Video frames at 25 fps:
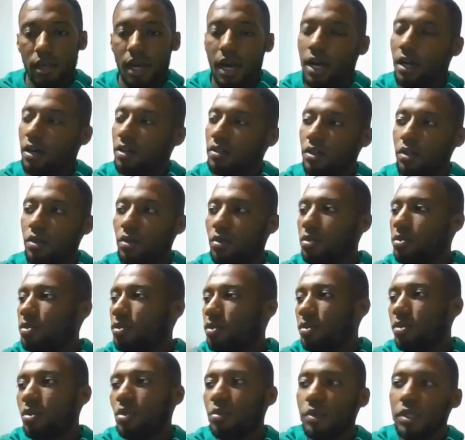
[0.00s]
I don't know, who,
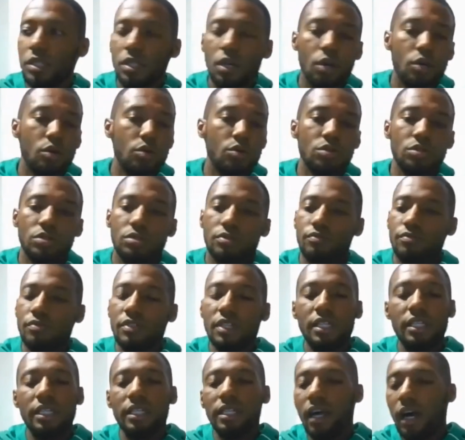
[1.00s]
who do we know who's
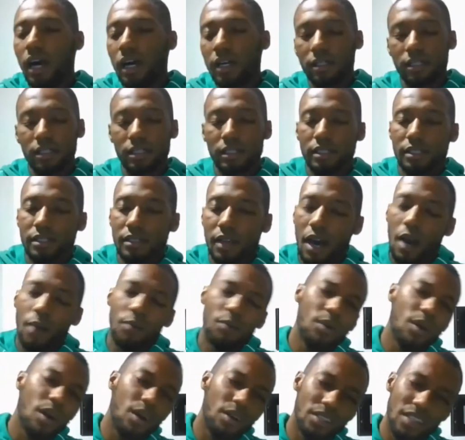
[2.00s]
really ugly? Uh,
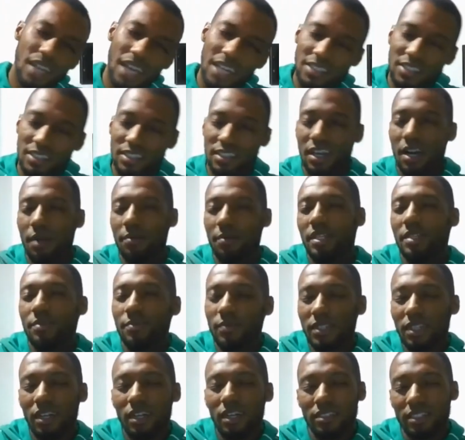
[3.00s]
well, actually, no, we,
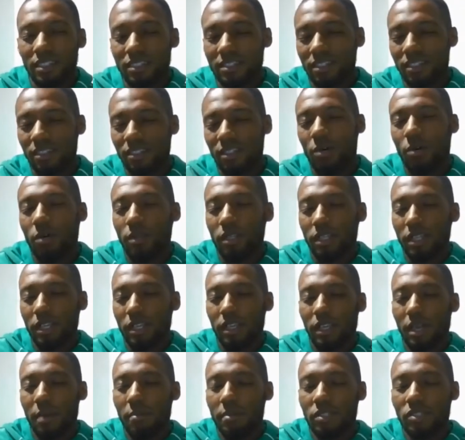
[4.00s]
we're not dissing no one in
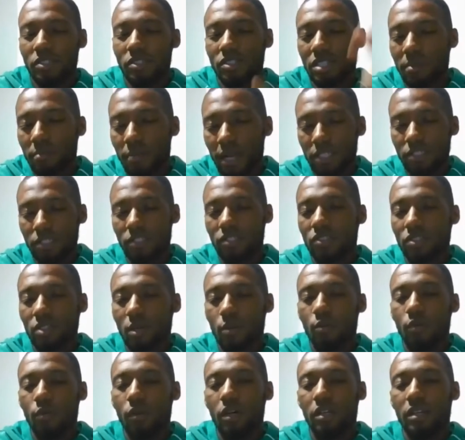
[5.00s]
it, yeah, but just imagine
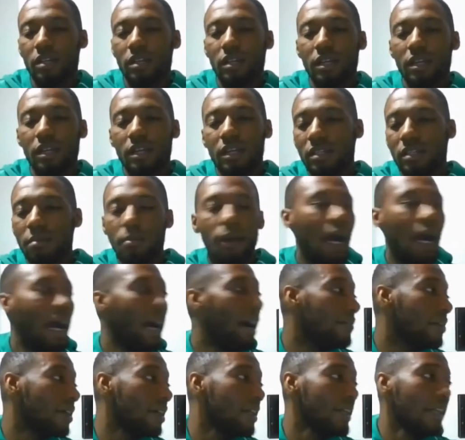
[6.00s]
someone, you might
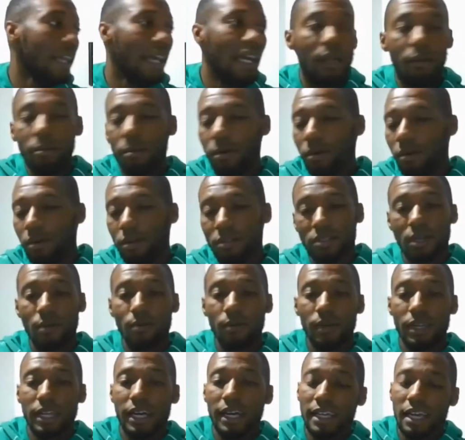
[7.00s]
have your neighbor or
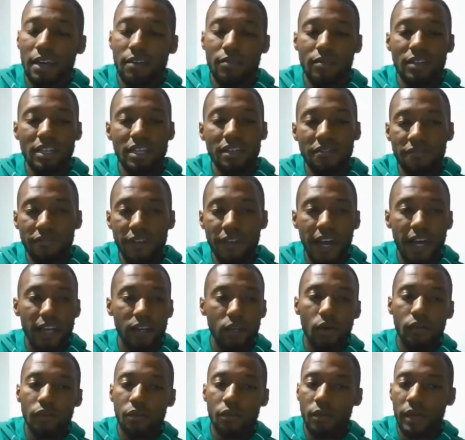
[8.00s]
someone like that, really fat
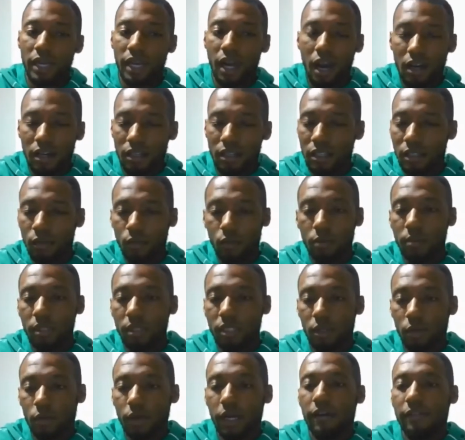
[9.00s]
and overweight, ugly
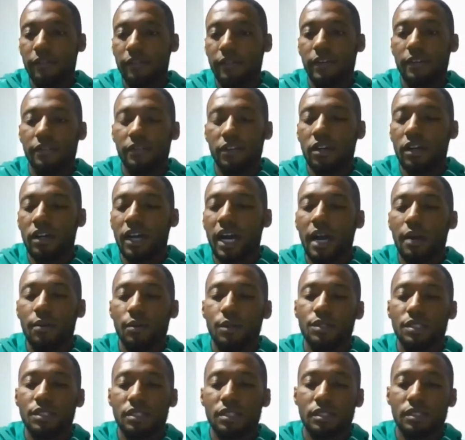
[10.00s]
woman or whatever, if you're a guy
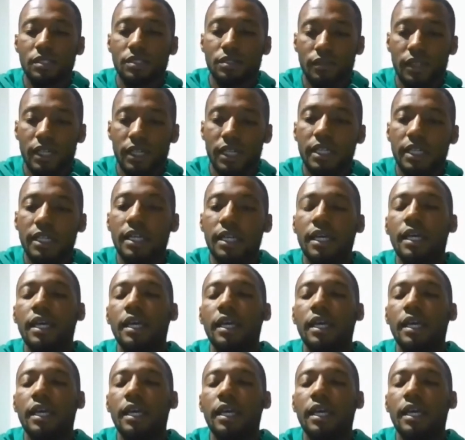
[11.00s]
watching this, right?